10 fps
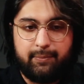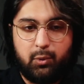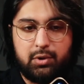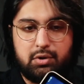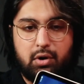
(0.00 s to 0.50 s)

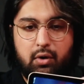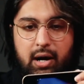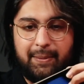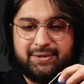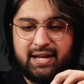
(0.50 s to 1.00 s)
But when you go
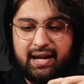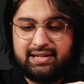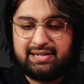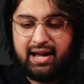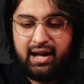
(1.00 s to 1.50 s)

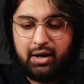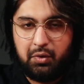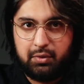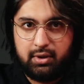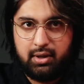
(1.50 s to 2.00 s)
upside
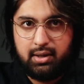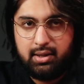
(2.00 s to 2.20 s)
down,